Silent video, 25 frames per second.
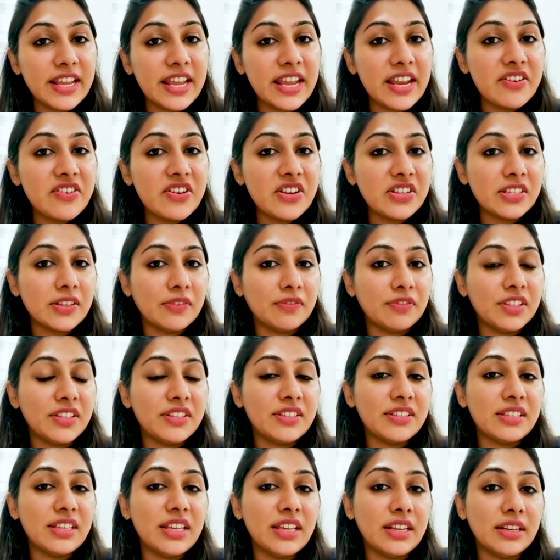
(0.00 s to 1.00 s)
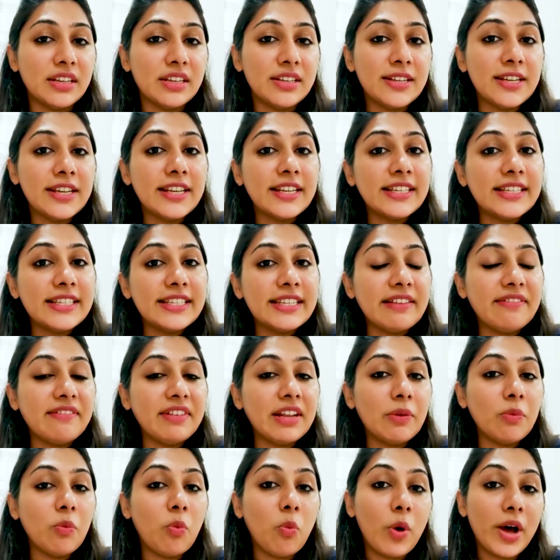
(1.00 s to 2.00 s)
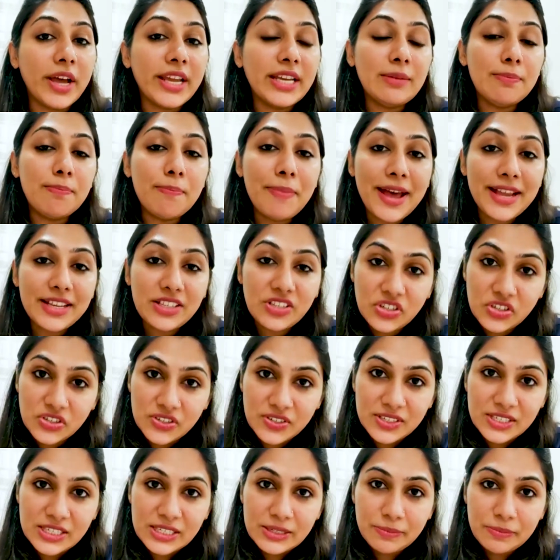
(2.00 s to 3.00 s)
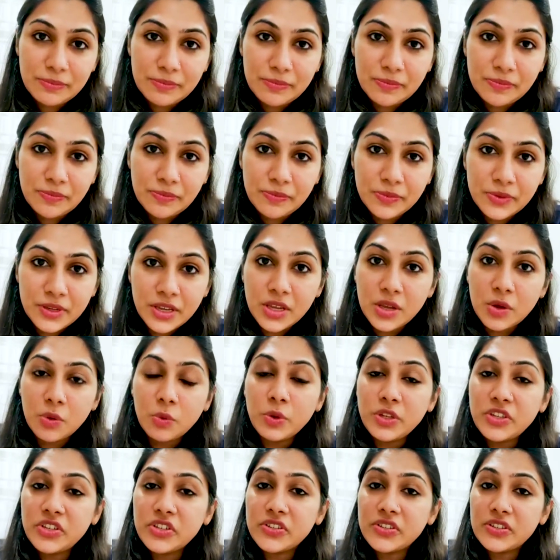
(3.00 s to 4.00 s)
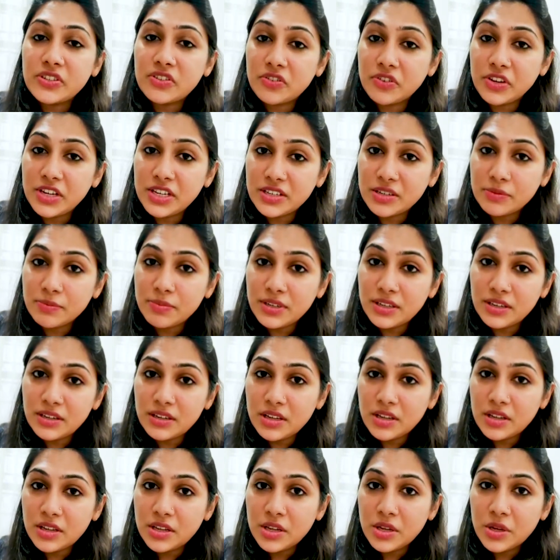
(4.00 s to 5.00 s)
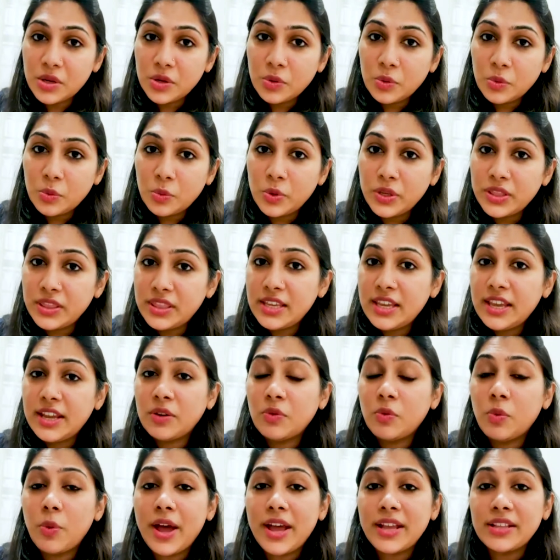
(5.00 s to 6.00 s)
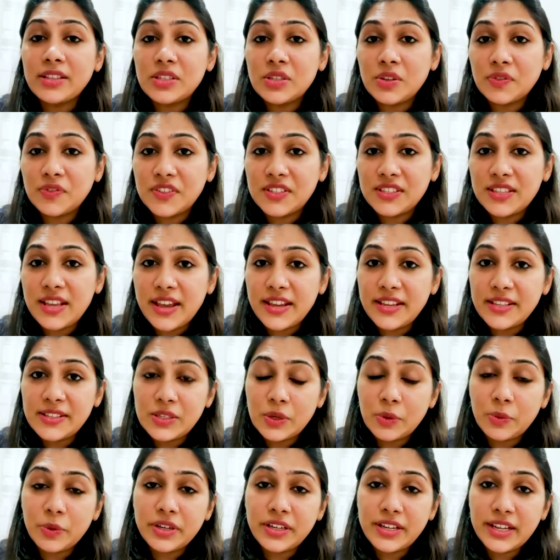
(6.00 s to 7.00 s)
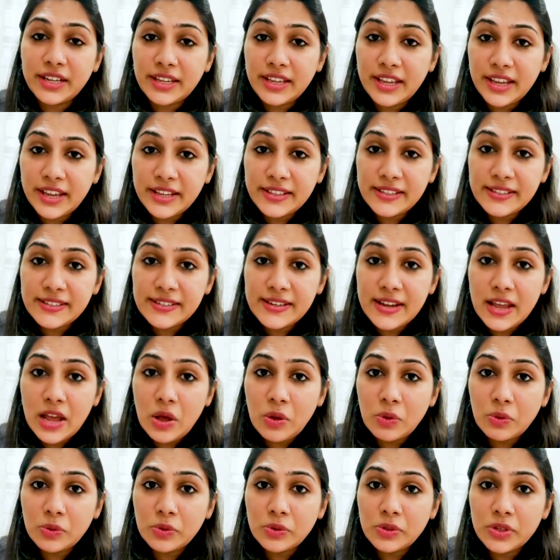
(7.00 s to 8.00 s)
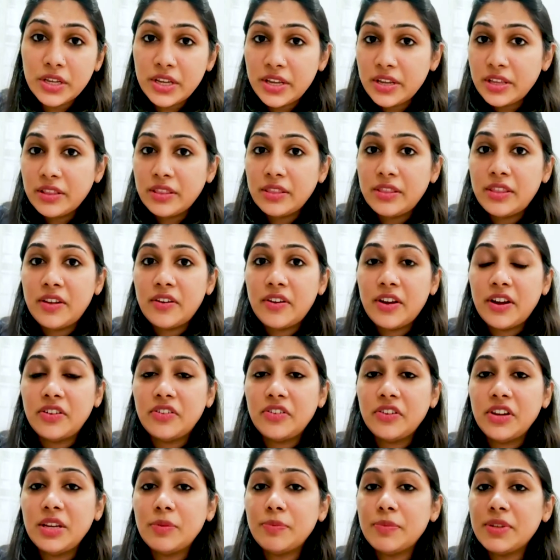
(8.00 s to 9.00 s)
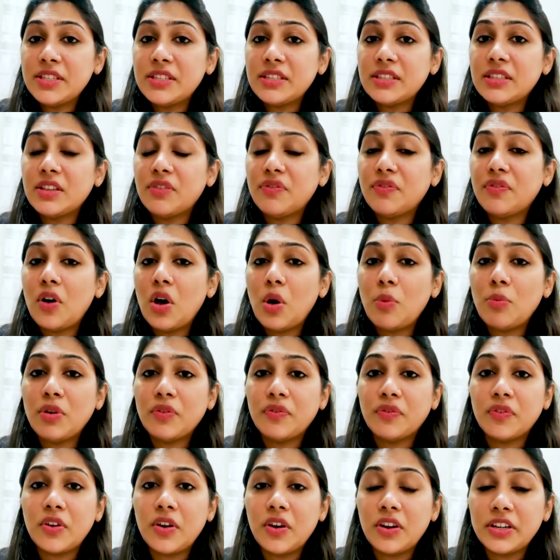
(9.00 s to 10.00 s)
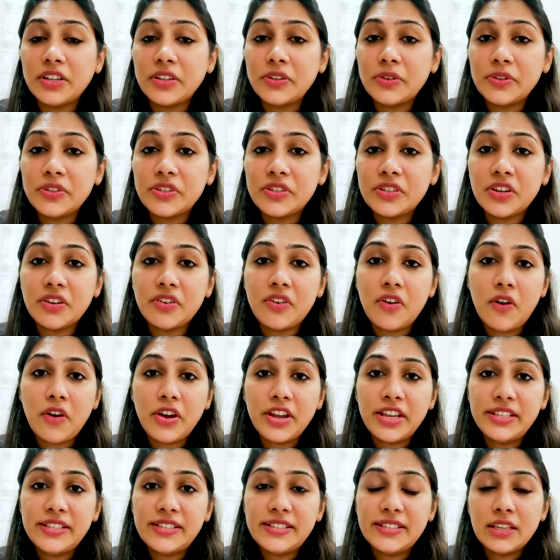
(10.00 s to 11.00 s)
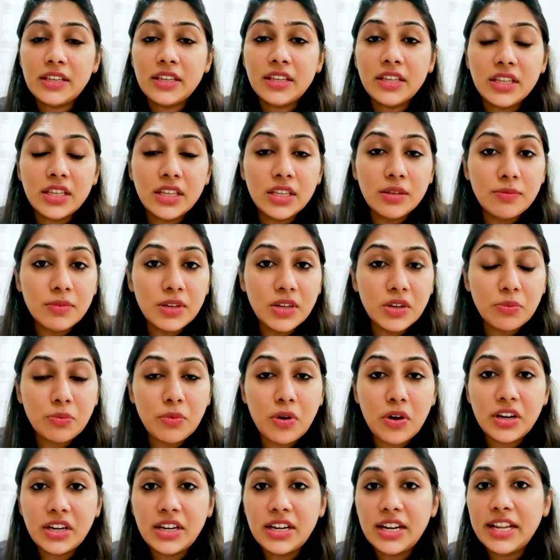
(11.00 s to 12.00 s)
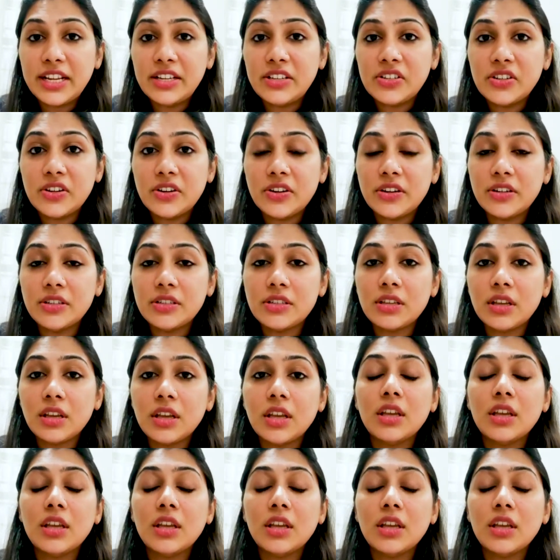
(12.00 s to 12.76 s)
areas of the skin, develop white patches, which is treatable. With the advance of science over decades now, there are treatments in the form of corticosteroids, immunomodulators,